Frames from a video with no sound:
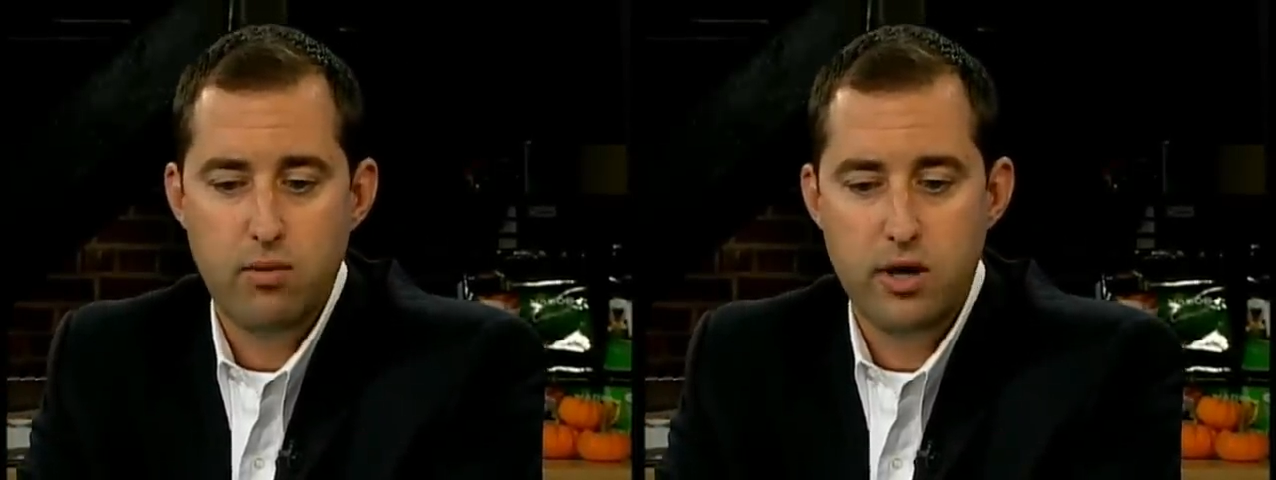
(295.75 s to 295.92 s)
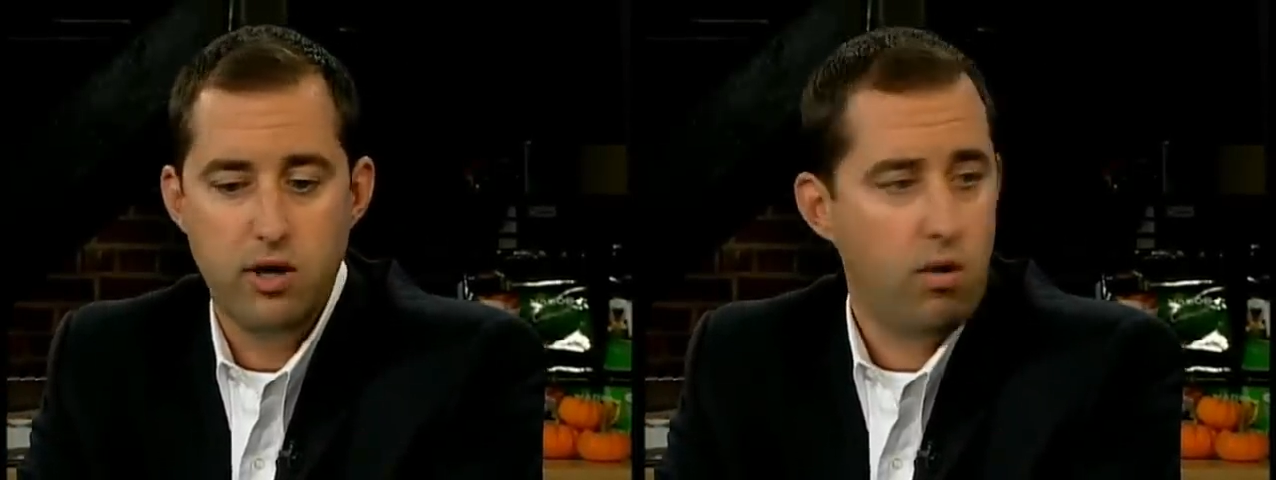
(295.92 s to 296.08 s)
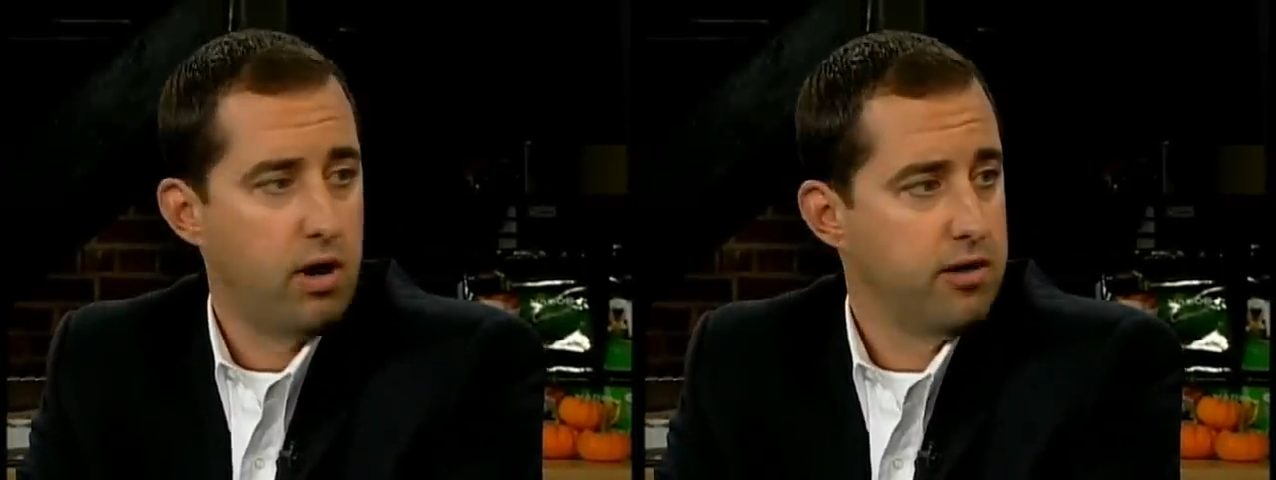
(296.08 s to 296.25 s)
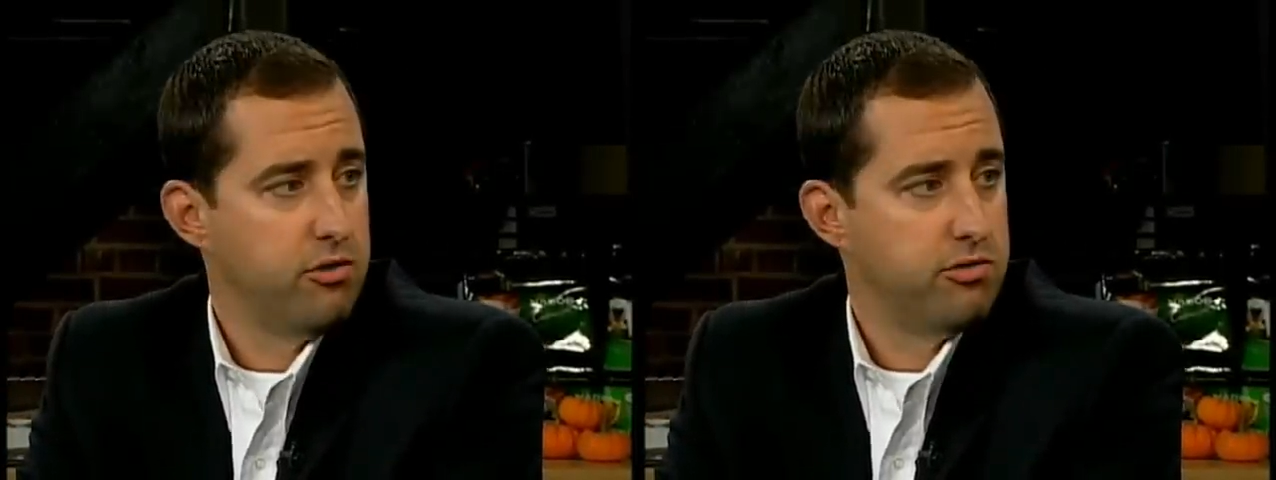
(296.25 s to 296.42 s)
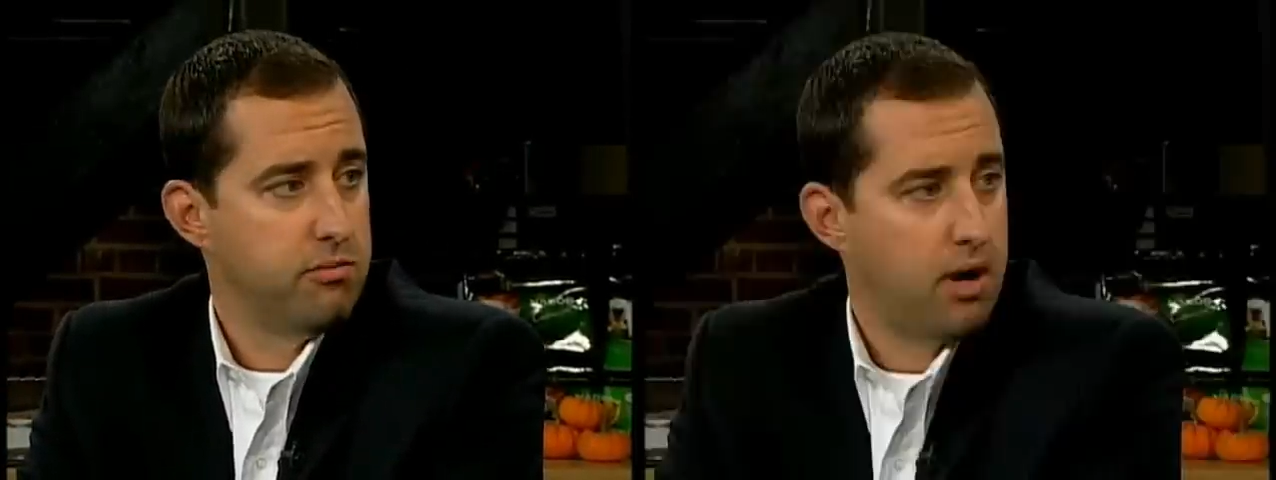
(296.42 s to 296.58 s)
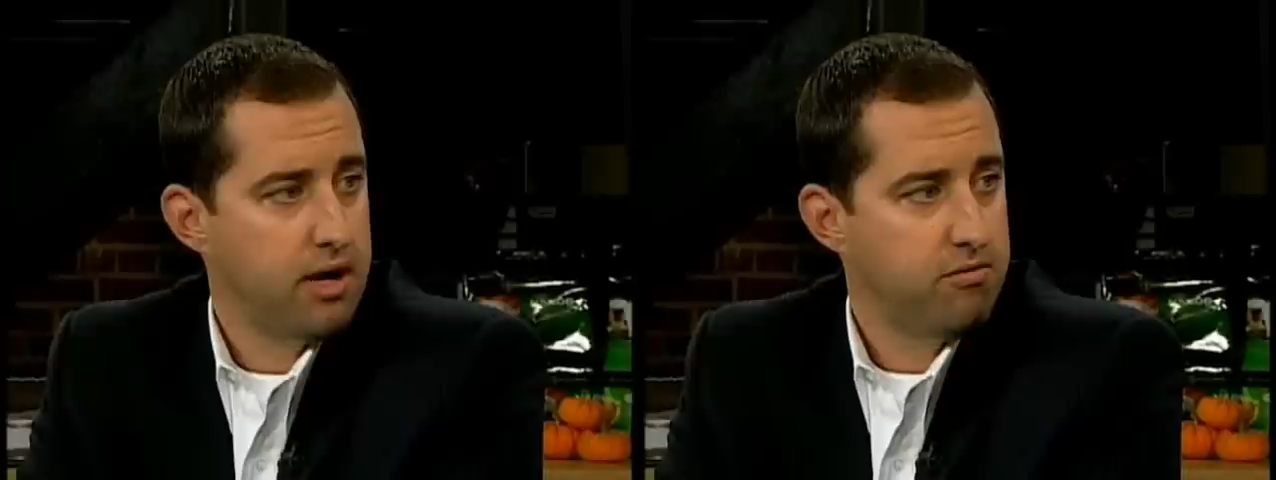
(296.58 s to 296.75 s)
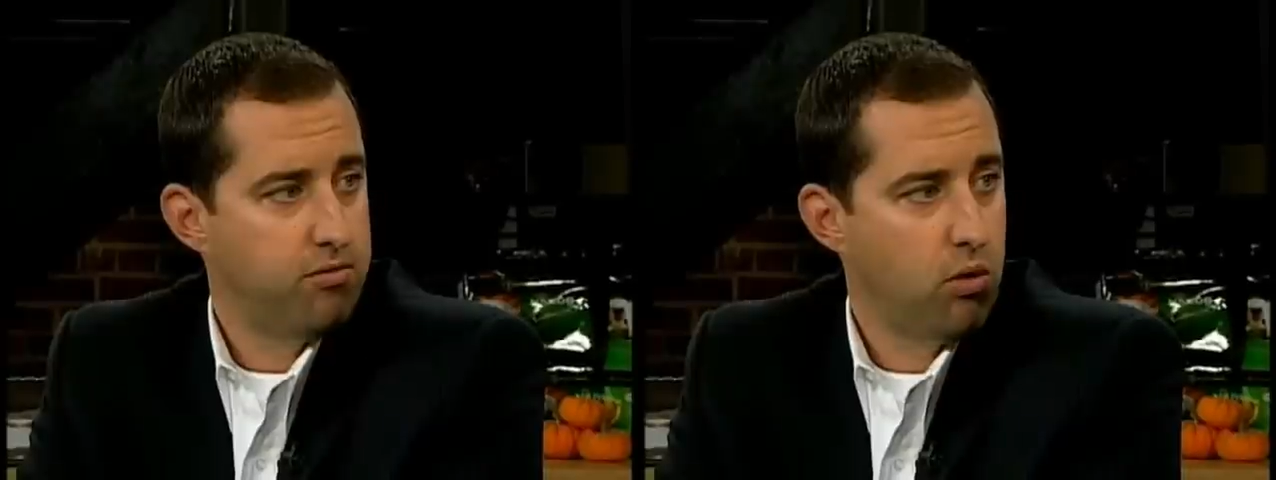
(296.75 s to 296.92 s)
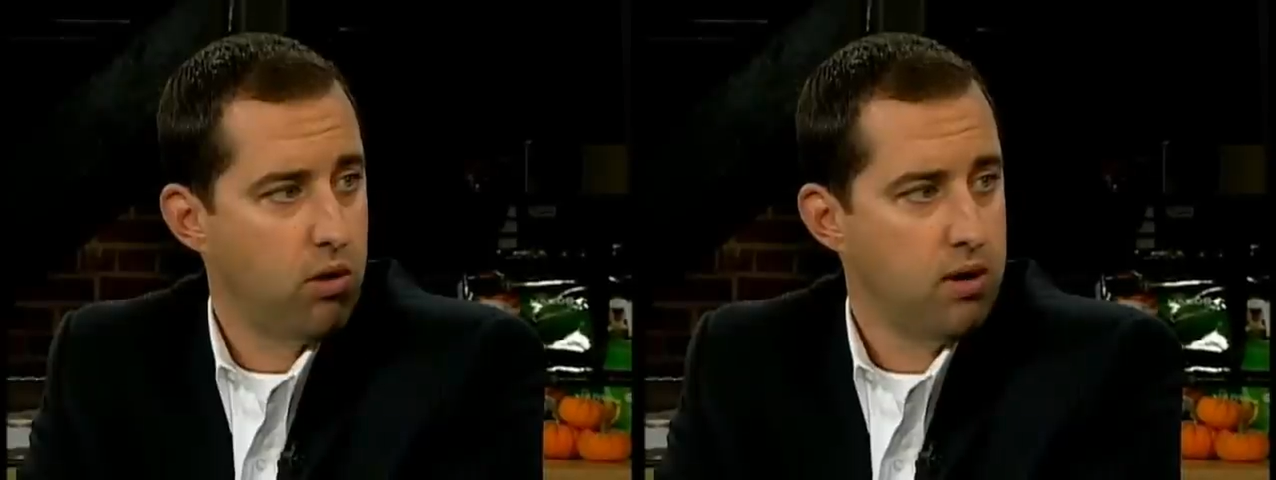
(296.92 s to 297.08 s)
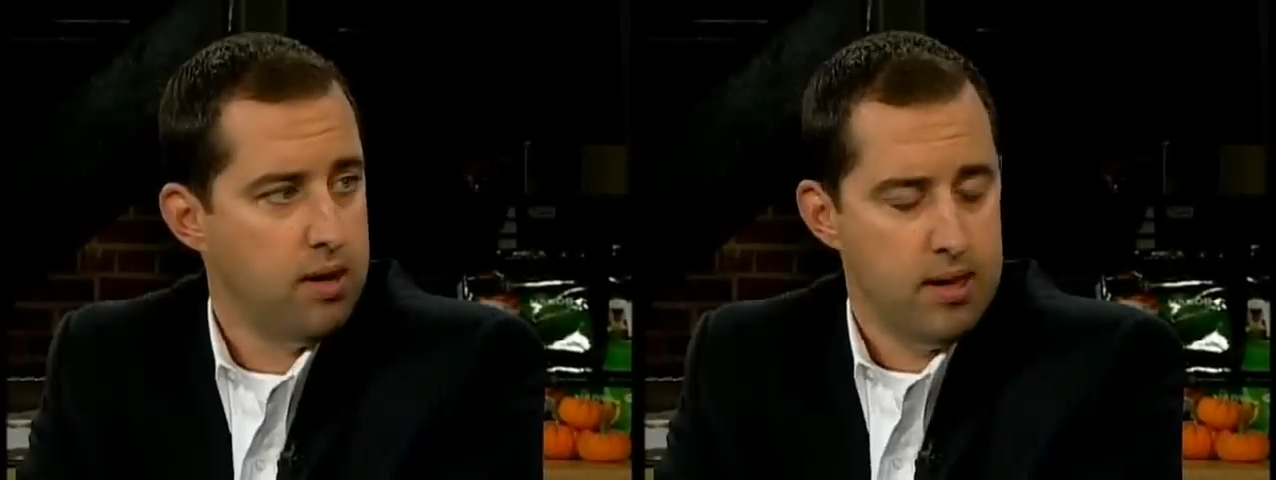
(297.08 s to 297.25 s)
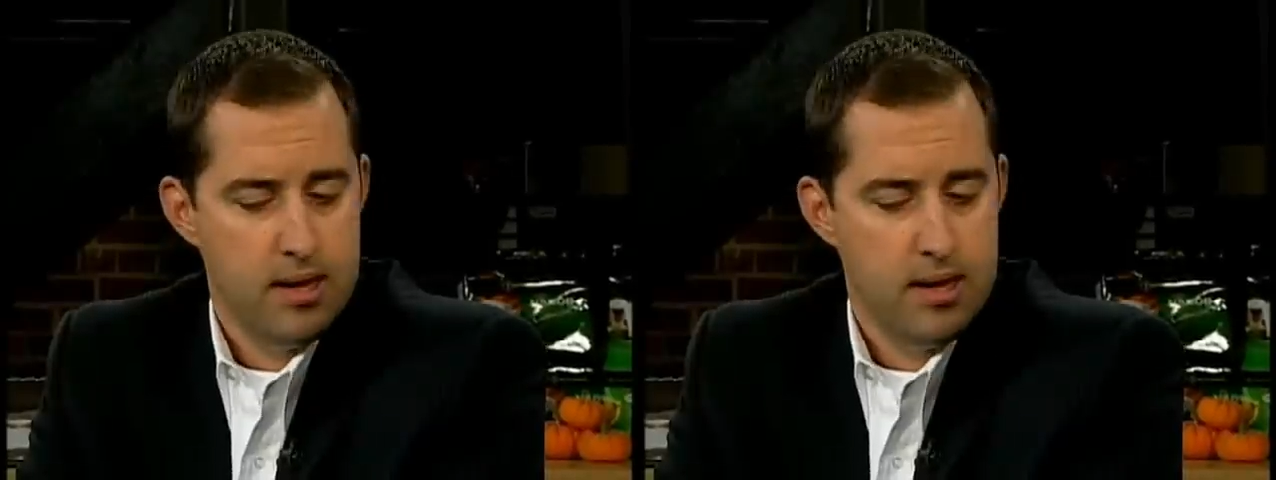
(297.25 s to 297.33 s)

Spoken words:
what you want to use the money for.